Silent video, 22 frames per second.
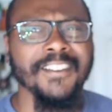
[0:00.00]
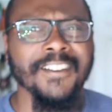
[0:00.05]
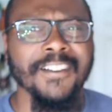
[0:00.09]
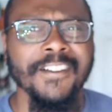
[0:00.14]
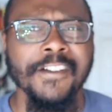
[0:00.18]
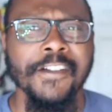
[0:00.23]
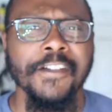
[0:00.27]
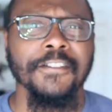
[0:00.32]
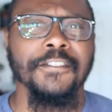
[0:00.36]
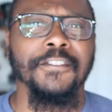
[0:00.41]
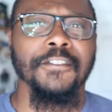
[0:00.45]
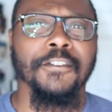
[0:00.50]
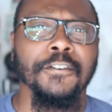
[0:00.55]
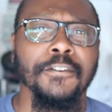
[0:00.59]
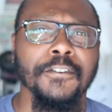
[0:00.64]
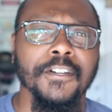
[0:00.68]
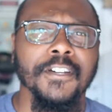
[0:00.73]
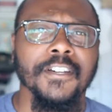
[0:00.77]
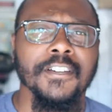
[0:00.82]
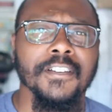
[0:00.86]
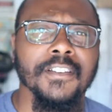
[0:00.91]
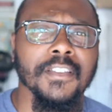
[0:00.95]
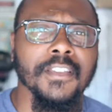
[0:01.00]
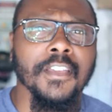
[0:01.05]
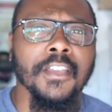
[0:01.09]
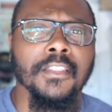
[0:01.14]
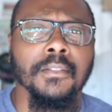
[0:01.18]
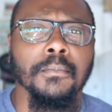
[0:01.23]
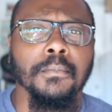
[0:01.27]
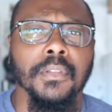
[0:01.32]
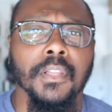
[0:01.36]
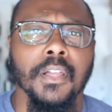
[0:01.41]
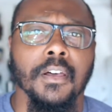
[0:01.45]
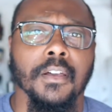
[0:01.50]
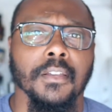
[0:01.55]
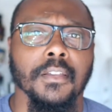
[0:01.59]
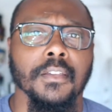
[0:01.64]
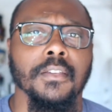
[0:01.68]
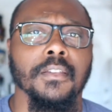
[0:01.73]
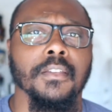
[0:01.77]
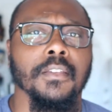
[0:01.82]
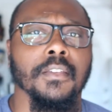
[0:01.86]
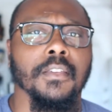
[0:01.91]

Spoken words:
Alright, so got the block